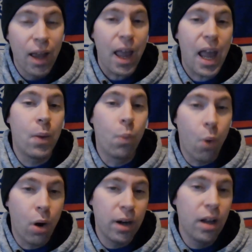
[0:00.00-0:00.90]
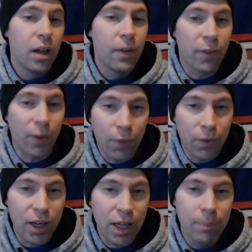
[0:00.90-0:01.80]
and
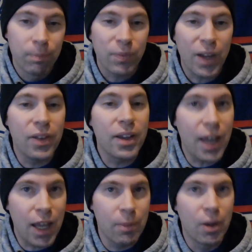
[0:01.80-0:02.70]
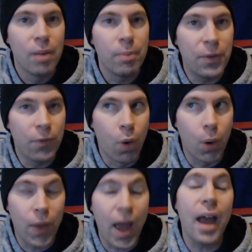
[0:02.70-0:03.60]
1-for-3 in the game before
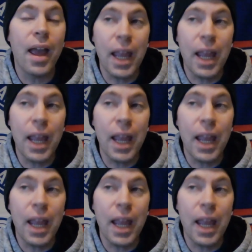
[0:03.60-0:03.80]
that.